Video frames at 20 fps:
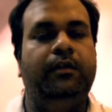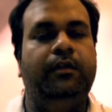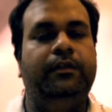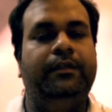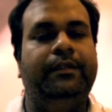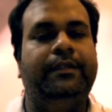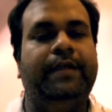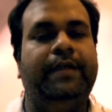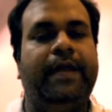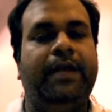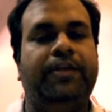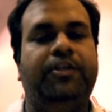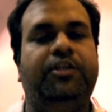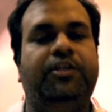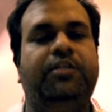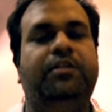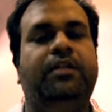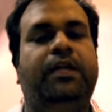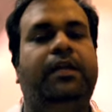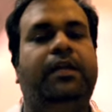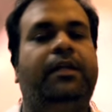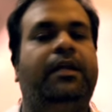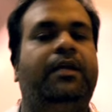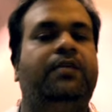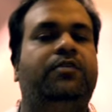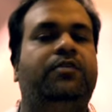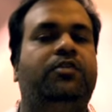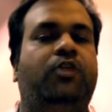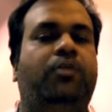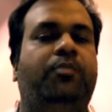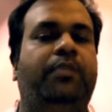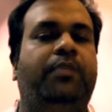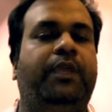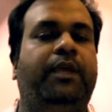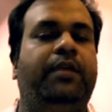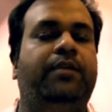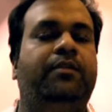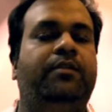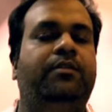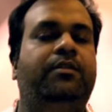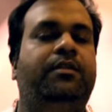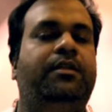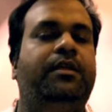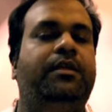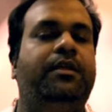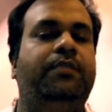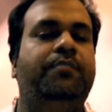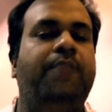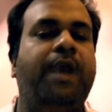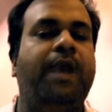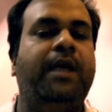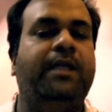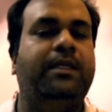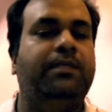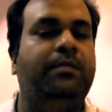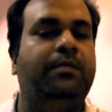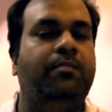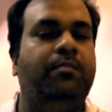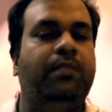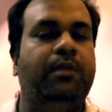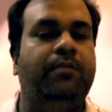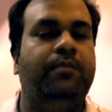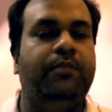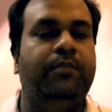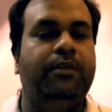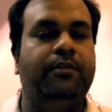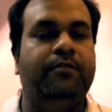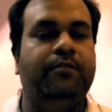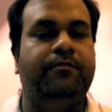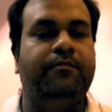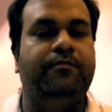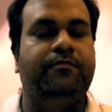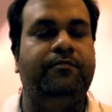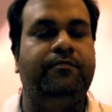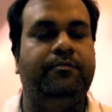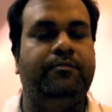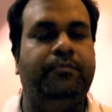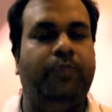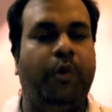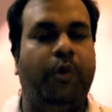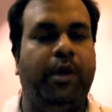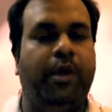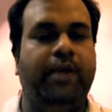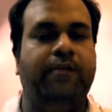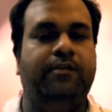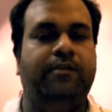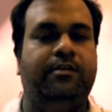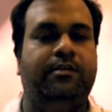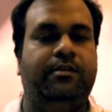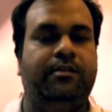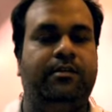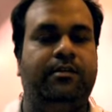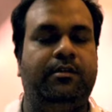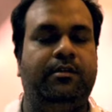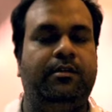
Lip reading: the direction that has obtained the maximum number of points